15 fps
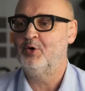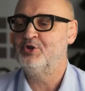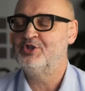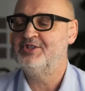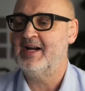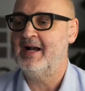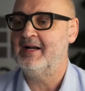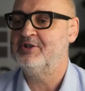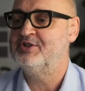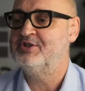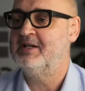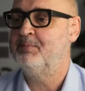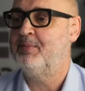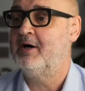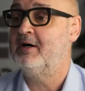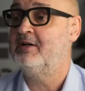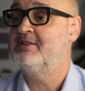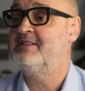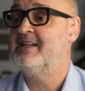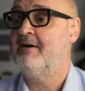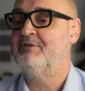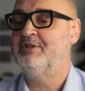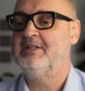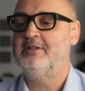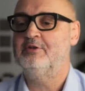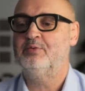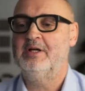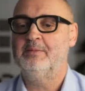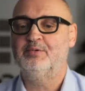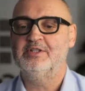most challenging part.
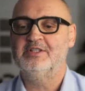Seventy-three